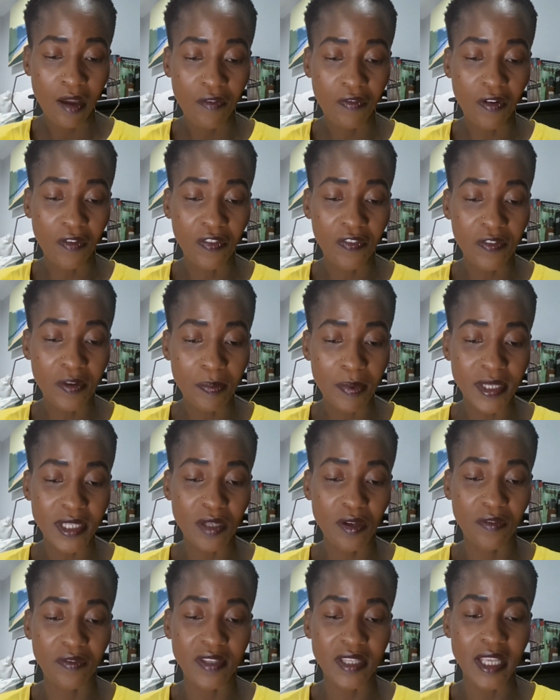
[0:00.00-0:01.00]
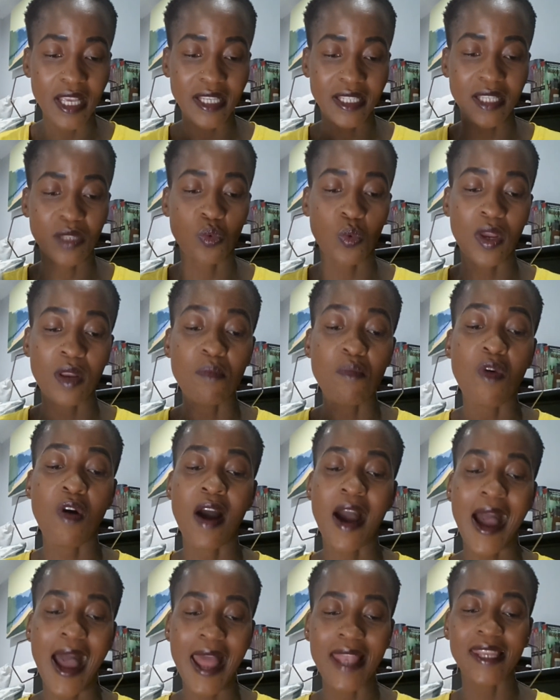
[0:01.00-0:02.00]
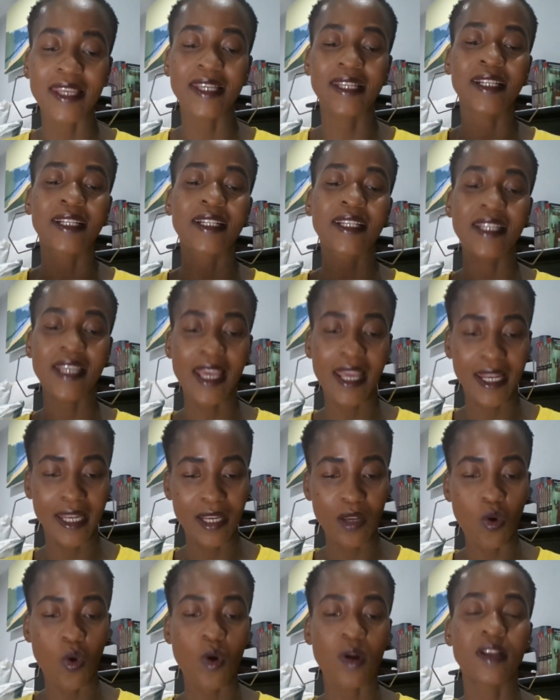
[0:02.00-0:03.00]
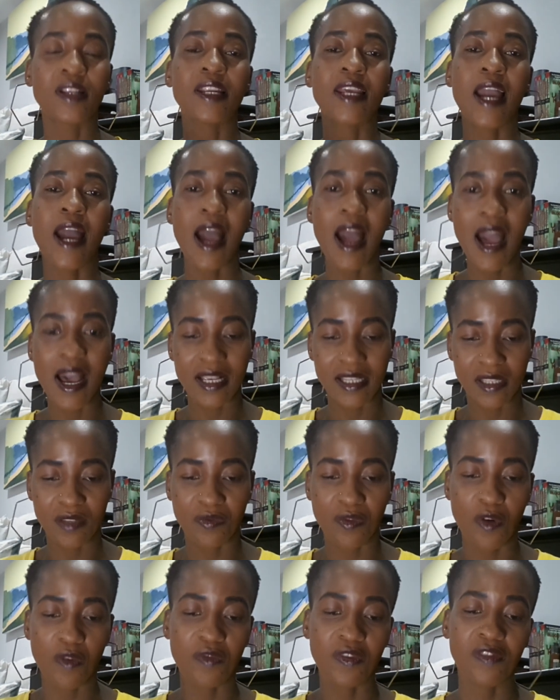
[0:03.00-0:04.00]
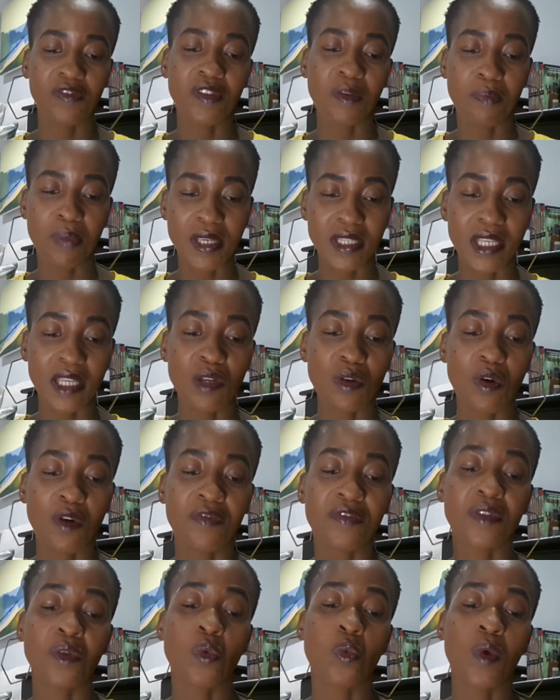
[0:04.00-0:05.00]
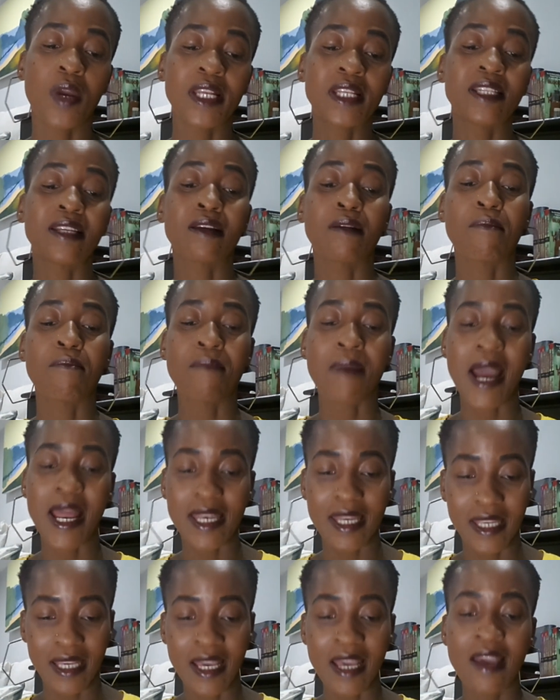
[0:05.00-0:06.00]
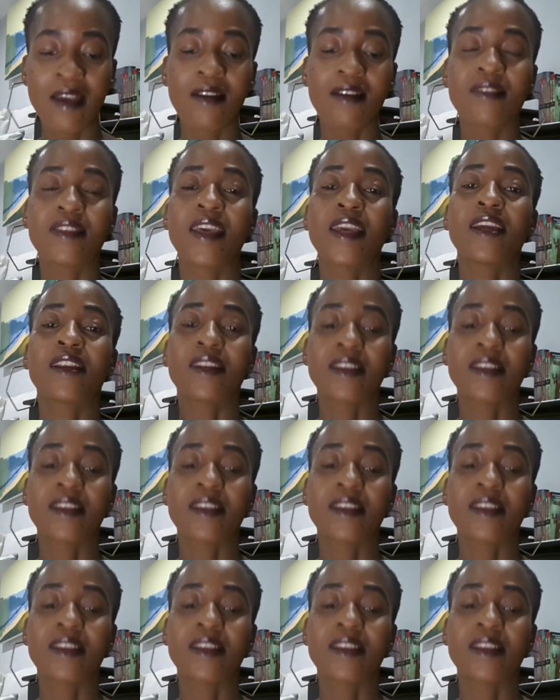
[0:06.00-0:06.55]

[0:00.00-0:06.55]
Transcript: For 50% of his assets, when Mohale clearly only asked for 50% of the wedding money they